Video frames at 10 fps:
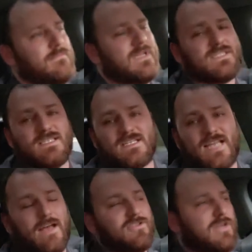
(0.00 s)
It's
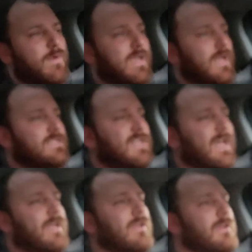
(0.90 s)
nostalgic. What can I
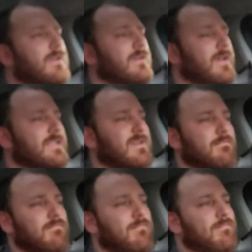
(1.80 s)
say? It's a
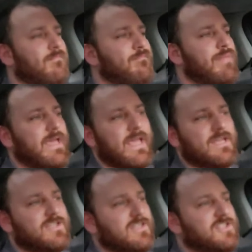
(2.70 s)
big
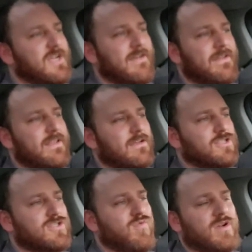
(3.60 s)
engine Chevy that
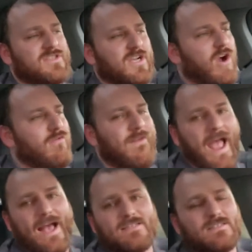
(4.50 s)
just wants to go
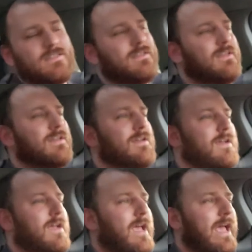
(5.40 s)
fast,
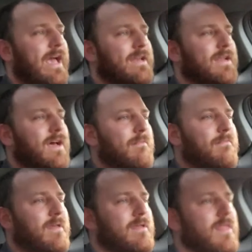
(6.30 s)

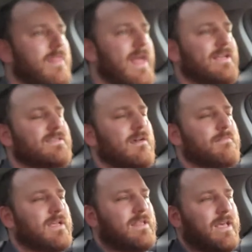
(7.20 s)
and that's
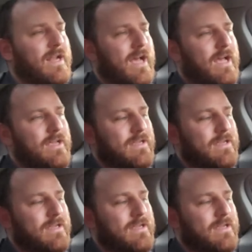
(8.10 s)
something that